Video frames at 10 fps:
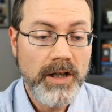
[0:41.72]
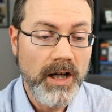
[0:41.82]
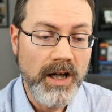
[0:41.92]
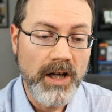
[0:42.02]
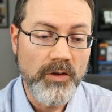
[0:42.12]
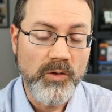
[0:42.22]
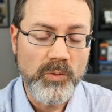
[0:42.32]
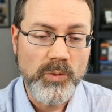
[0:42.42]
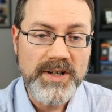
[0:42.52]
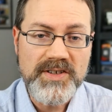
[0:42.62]
The
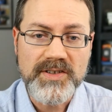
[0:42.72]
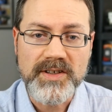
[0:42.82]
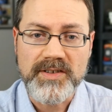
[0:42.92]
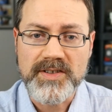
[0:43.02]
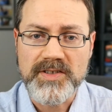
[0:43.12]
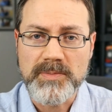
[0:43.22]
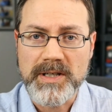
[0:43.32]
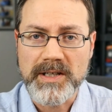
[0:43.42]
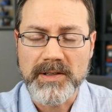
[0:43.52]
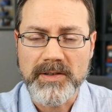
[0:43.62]
reason that this is
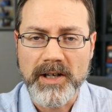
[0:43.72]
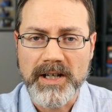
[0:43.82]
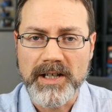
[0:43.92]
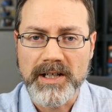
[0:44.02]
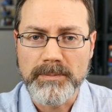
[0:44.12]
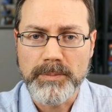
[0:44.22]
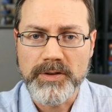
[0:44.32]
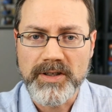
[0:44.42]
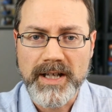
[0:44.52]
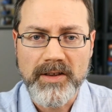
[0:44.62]
being
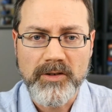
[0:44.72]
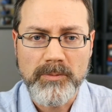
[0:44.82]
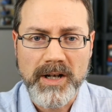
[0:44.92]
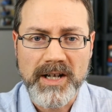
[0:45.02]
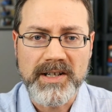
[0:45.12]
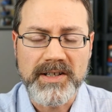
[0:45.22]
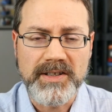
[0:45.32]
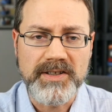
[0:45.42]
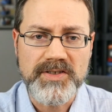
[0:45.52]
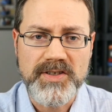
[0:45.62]
put together
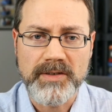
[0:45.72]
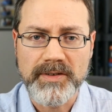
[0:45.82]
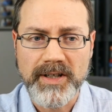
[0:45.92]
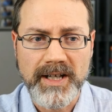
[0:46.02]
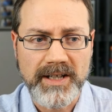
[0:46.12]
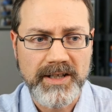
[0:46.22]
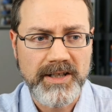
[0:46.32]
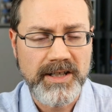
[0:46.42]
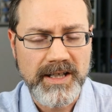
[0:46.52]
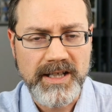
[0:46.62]
by Son of a Tech
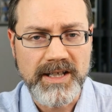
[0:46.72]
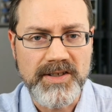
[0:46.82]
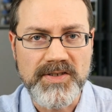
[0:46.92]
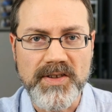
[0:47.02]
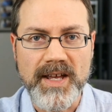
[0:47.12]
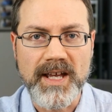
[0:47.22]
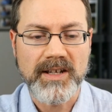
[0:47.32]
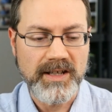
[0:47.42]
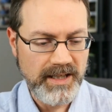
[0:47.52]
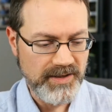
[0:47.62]
is that
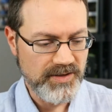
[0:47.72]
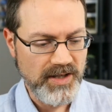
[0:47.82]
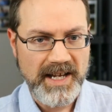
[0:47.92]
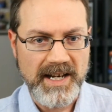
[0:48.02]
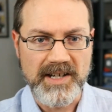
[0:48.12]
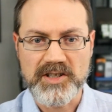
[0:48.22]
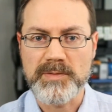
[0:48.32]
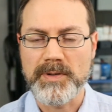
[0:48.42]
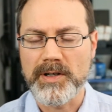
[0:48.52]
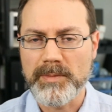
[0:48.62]
it's an
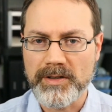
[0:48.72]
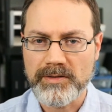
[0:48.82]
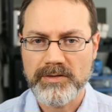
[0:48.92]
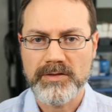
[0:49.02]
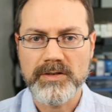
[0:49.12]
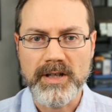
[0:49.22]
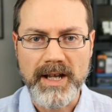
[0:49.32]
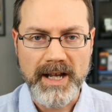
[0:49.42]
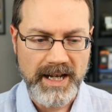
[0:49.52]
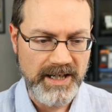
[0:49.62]
experiment
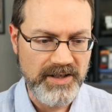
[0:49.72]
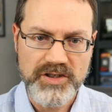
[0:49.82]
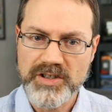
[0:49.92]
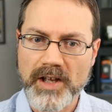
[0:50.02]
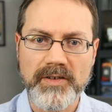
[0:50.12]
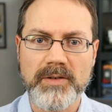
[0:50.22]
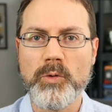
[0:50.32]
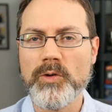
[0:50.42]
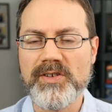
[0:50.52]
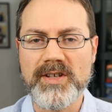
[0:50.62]
and it's nothing
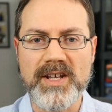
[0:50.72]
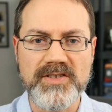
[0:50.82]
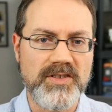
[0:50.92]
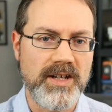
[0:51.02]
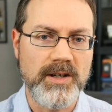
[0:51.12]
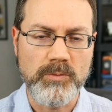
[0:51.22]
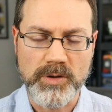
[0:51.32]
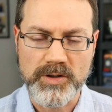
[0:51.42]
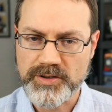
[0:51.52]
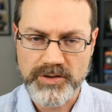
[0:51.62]
more than testing the
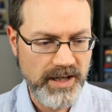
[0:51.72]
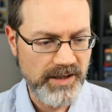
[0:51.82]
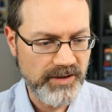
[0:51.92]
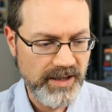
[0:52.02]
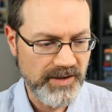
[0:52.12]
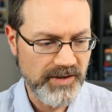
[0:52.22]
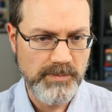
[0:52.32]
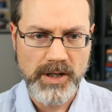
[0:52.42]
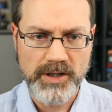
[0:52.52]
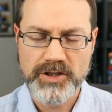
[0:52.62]
networks, trying to get as
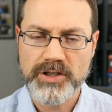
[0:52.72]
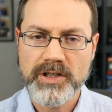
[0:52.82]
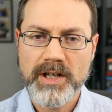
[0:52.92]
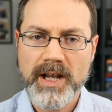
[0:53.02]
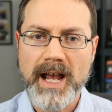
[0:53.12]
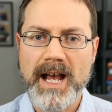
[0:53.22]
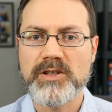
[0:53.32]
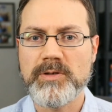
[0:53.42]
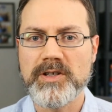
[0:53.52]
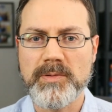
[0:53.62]
much
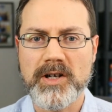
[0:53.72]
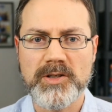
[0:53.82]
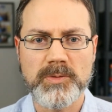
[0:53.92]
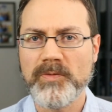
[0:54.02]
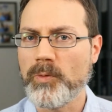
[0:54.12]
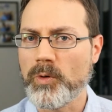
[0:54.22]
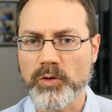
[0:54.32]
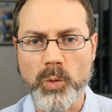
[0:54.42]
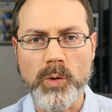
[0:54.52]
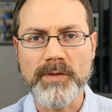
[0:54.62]
hash rate as possible for a
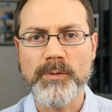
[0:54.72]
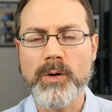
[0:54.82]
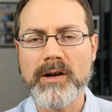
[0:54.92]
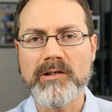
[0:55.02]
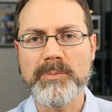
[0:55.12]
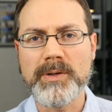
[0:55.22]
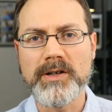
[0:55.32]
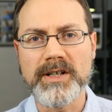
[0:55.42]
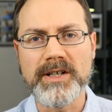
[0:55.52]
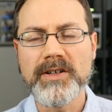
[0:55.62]
24-hour period